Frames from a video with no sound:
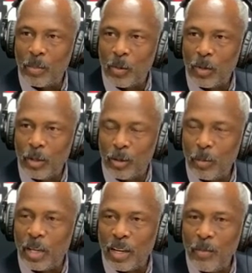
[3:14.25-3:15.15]
but when you do
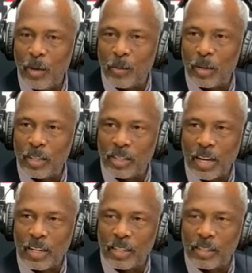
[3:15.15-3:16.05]
become there, we're the second,